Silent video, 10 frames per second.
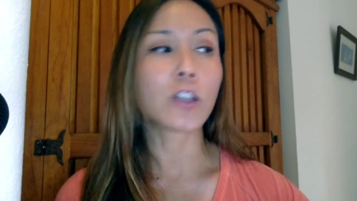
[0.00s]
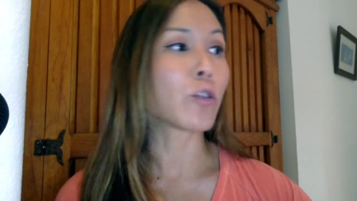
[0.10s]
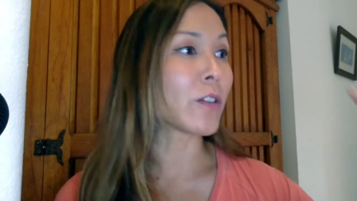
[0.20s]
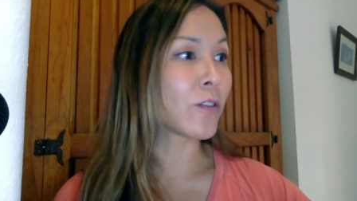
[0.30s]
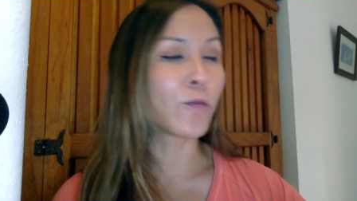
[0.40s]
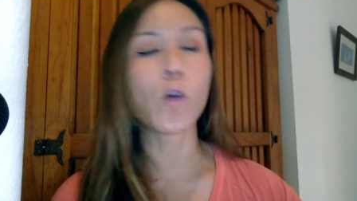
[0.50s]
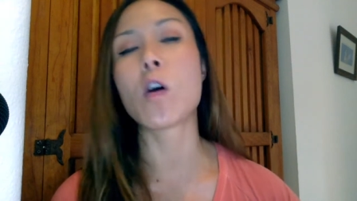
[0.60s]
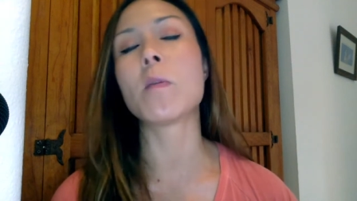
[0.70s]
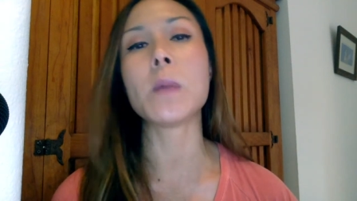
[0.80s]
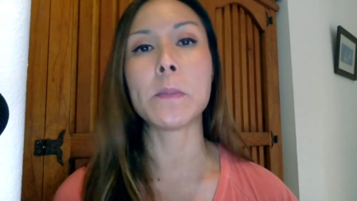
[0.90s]

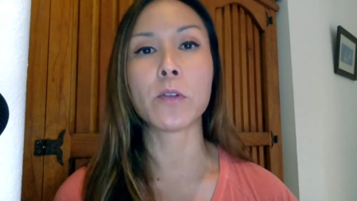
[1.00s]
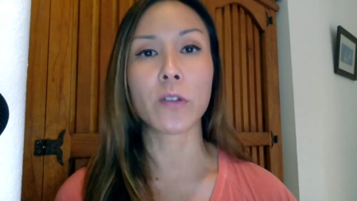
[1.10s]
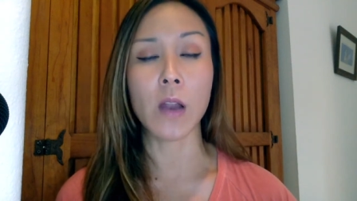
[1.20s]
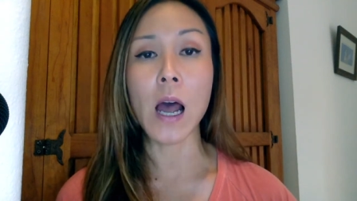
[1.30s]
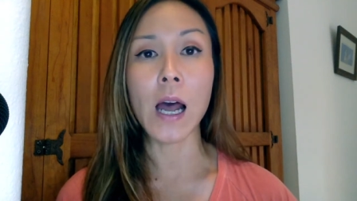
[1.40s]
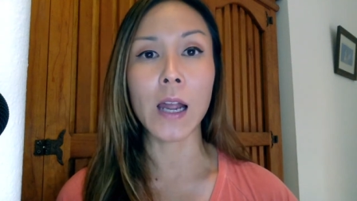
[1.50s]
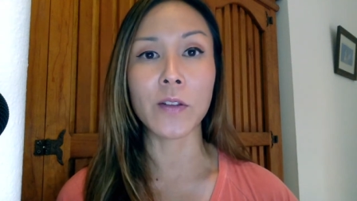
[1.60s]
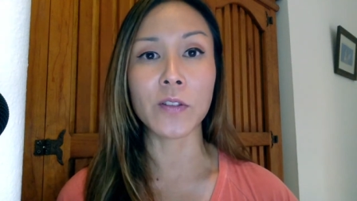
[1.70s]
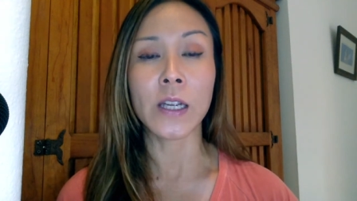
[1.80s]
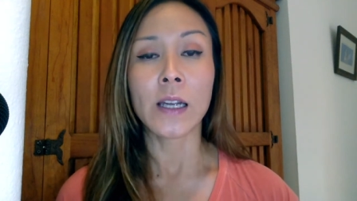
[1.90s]
transform people's lives